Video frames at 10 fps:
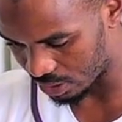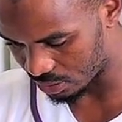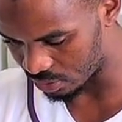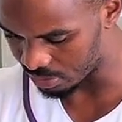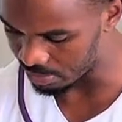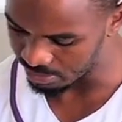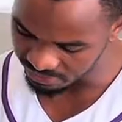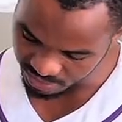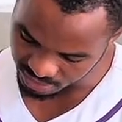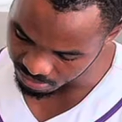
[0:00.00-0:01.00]
So the pepper
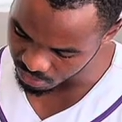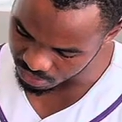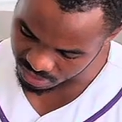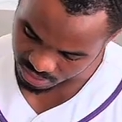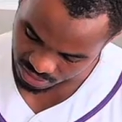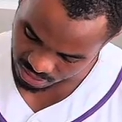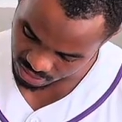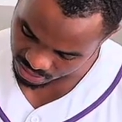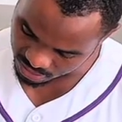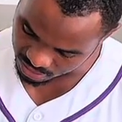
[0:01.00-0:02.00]
filter I'm using here,
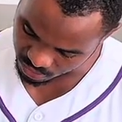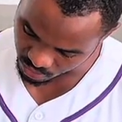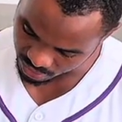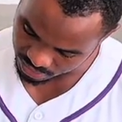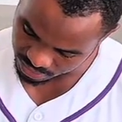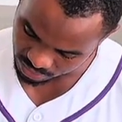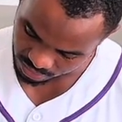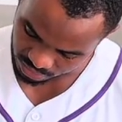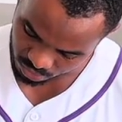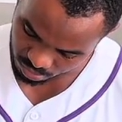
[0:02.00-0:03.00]
it's quite
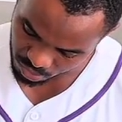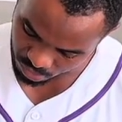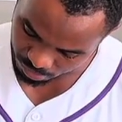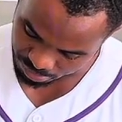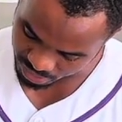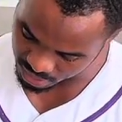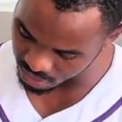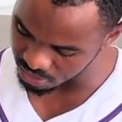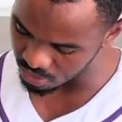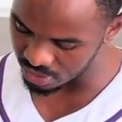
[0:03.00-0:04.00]
little more bigger. It's
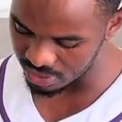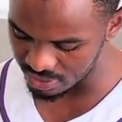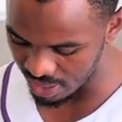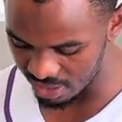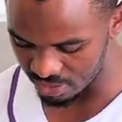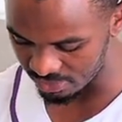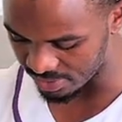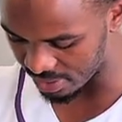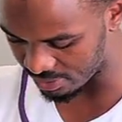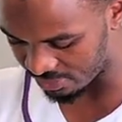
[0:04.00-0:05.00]
not the size of
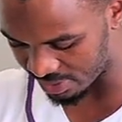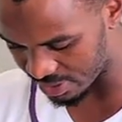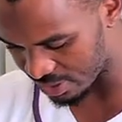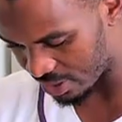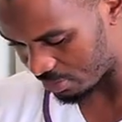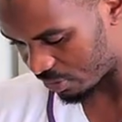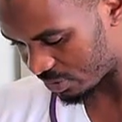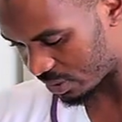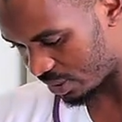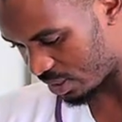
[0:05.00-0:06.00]
this V60 I'm using
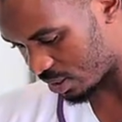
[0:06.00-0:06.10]
here.